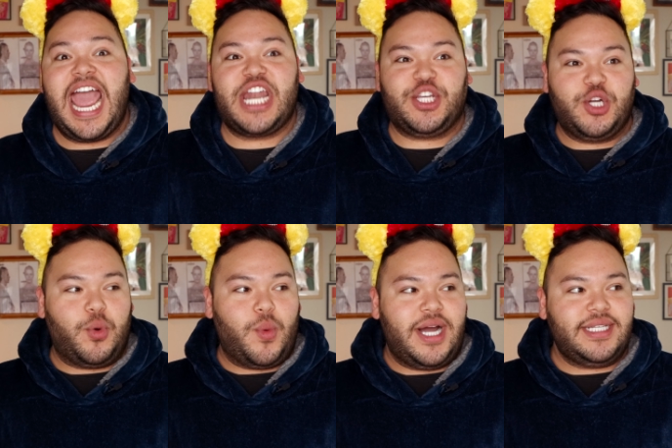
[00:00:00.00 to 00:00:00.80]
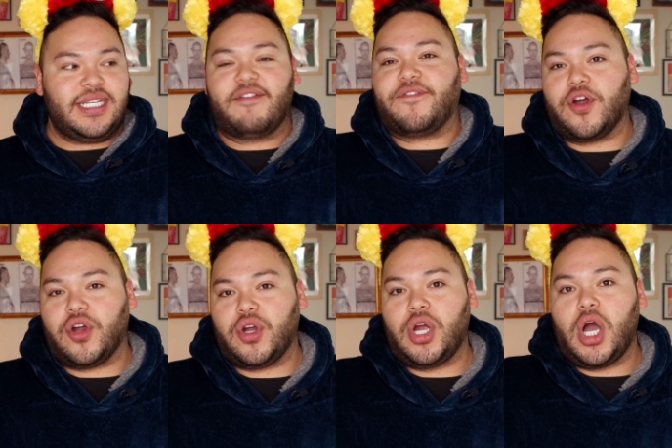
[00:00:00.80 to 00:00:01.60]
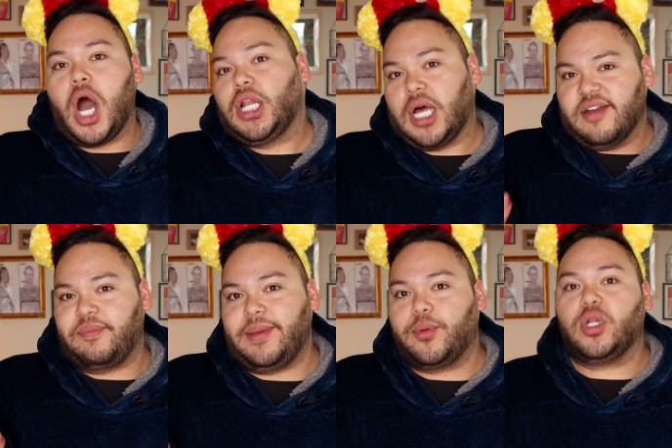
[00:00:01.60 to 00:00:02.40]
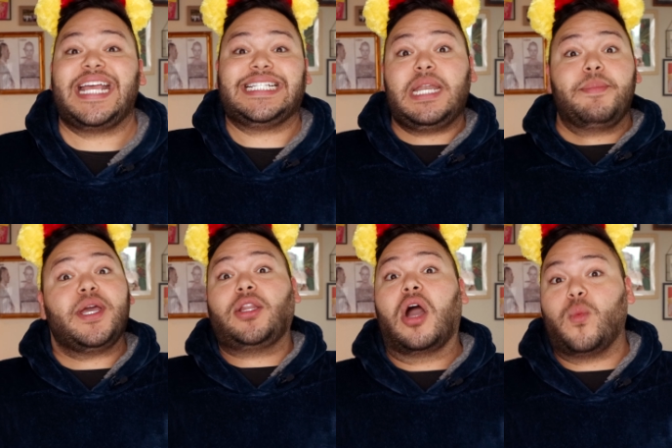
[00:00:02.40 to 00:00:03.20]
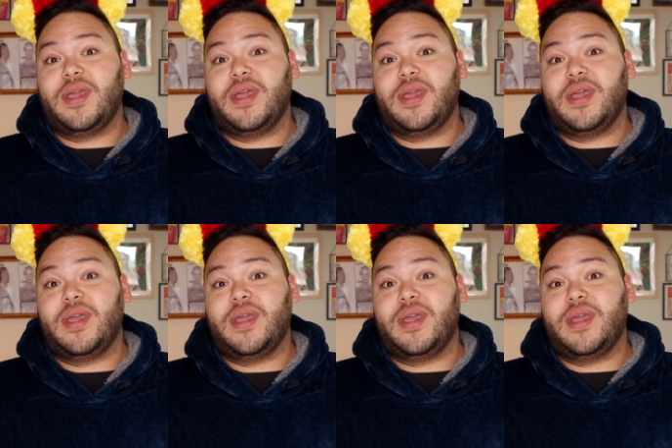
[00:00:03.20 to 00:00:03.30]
And you know what? For a lot of people, it's going to be a long